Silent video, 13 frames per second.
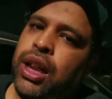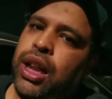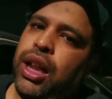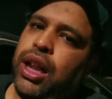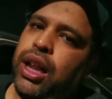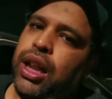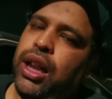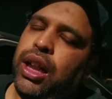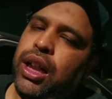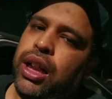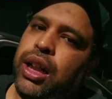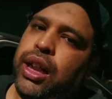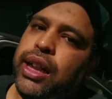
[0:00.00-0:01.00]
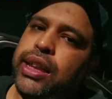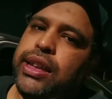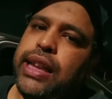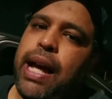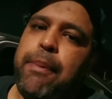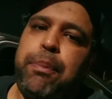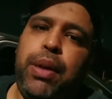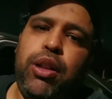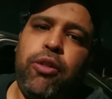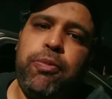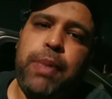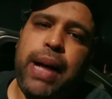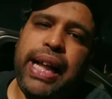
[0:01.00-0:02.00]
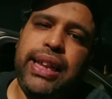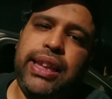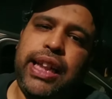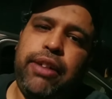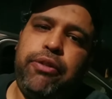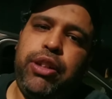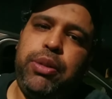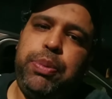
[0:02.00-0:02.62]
Example of mindset will